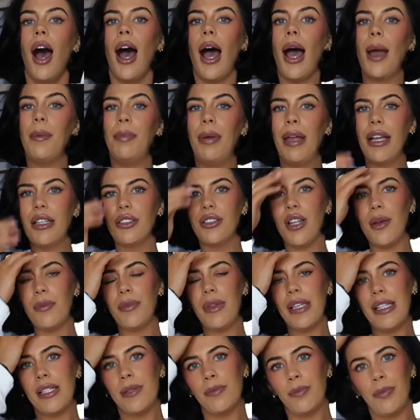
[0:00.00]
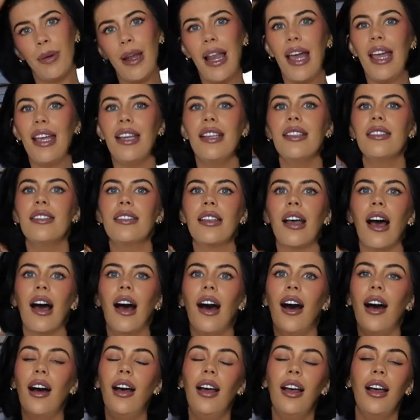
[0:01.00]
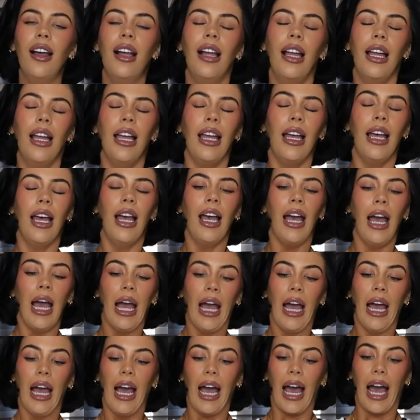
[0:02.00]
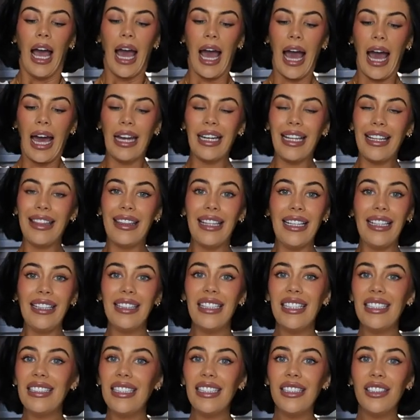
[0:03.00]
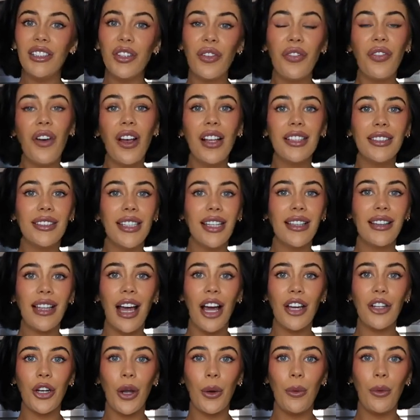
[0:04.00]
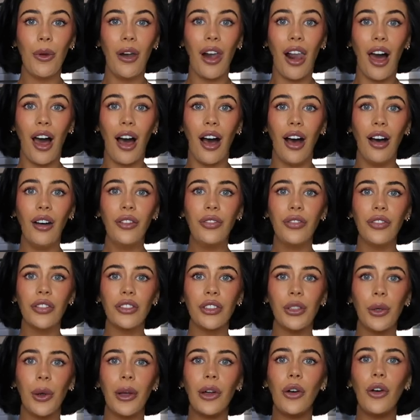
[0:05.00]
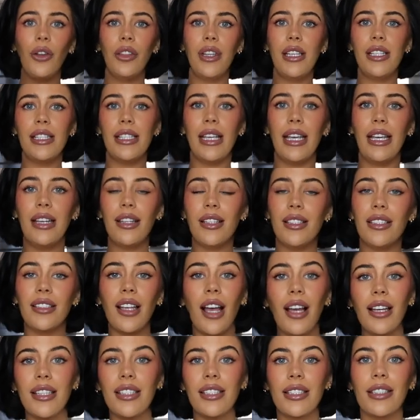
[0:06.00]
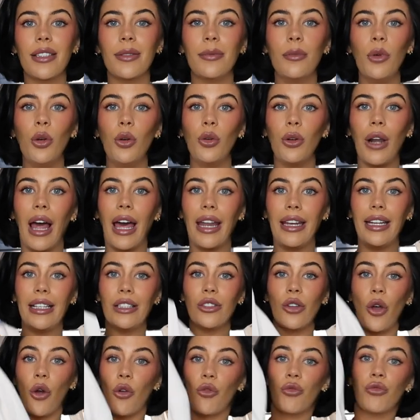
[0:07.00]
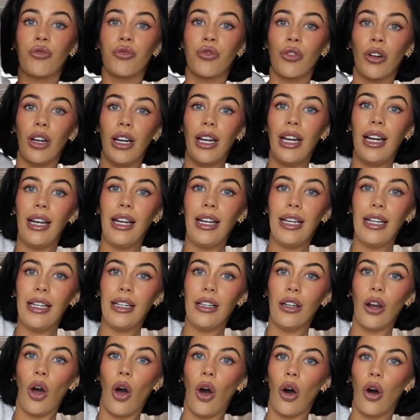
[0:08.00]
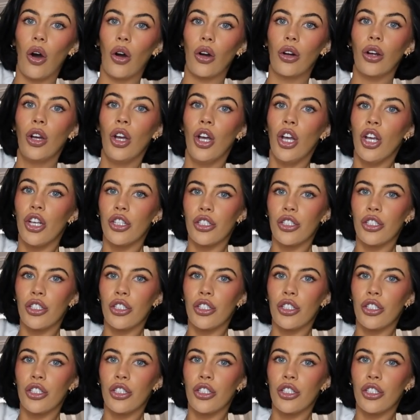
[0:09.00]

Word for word: I picked up this blazer and I think this is thing that I don't love. So I got this in a size small and it's really long.